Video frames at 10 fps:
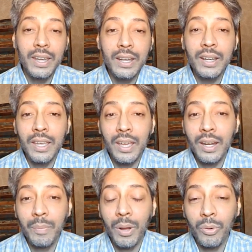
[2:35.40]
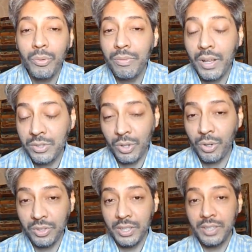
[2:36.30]
didn't care about were faster
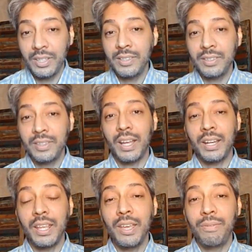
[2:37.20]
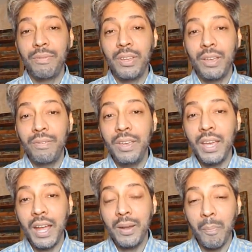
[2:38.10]
horses, in the sense that if
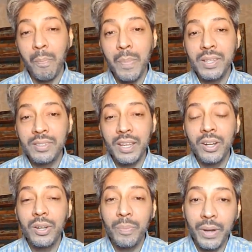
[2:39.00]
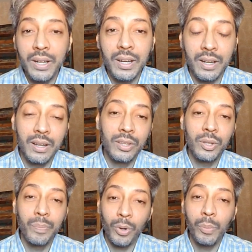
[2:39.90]
he had misinterpreted
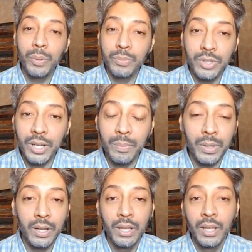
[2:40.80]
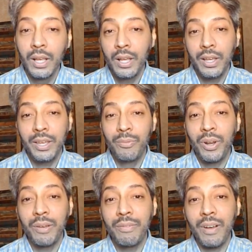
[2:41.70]
the problem statement, he
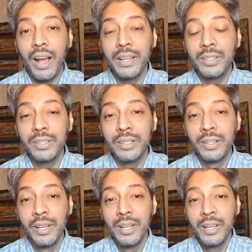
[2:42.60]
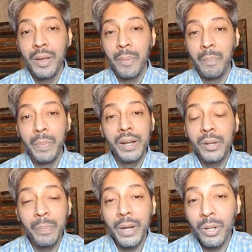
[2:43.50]
would have either
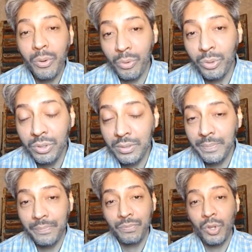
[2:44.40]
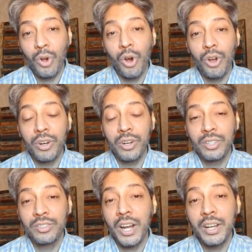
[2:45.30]
built better roads, or
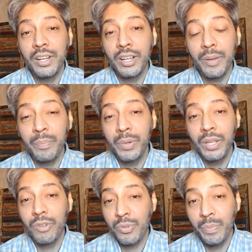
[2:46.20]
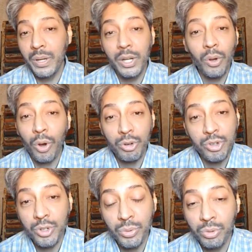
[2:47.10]
started a company which built
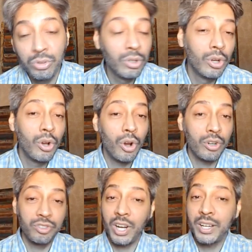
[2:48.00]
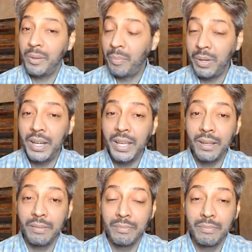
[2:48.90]
horseshoes, or started
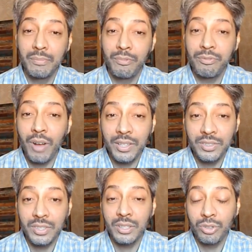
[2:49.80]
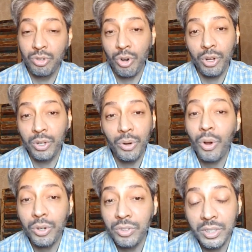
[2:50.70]
breeding faster, stronger
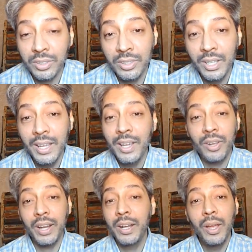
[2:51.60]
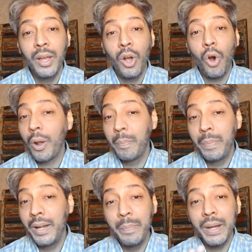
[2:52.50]
horses, right? Or
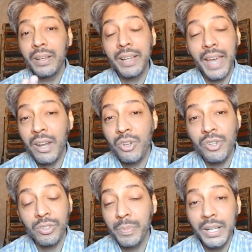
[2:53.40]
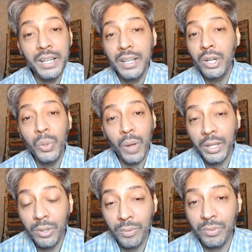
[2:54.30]
build better carriages. But he didn't do
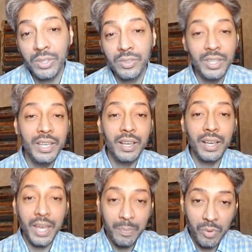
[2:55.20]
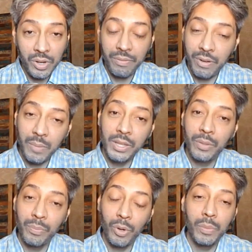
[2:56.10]
either of this. He kept
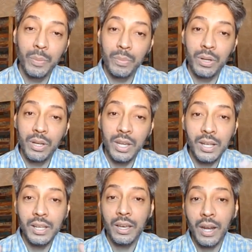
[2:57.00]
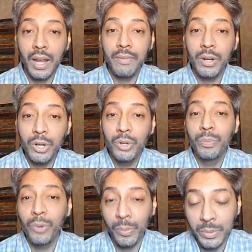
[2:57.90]
reframing the problem till he arrived at a new
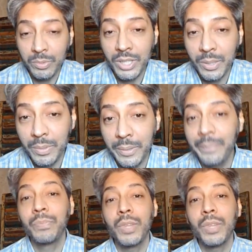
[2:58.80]
problem statement.